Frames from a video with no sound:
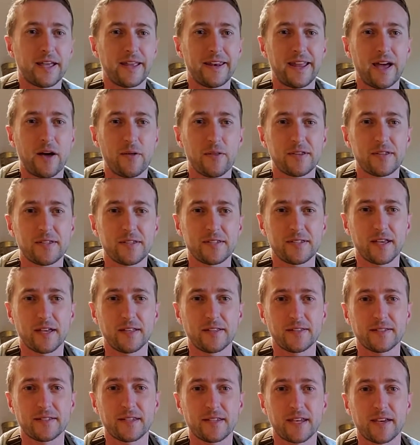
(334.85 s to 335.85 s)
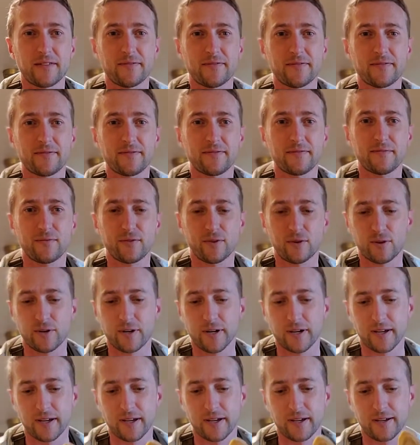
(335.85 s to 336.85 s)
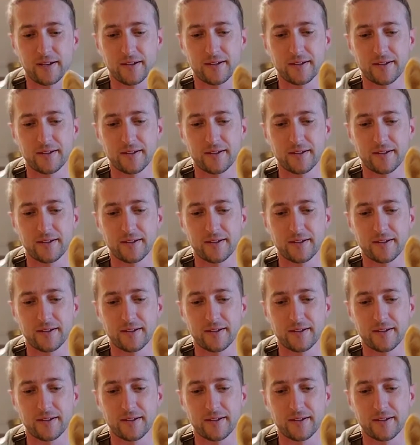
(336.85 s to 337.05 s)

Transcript: And now this is unsafe for a